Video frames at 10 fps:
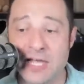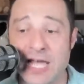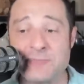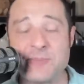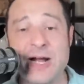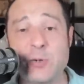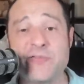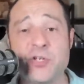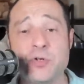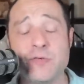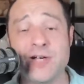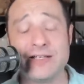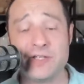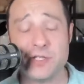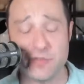Um, tomorrow we'll have a new
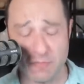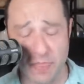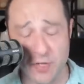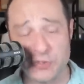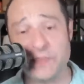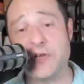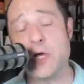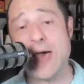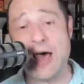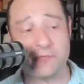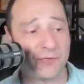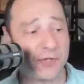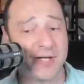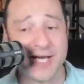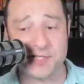uh, YouTube video out for
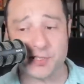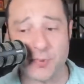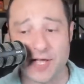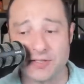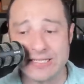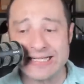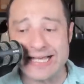you guys as well.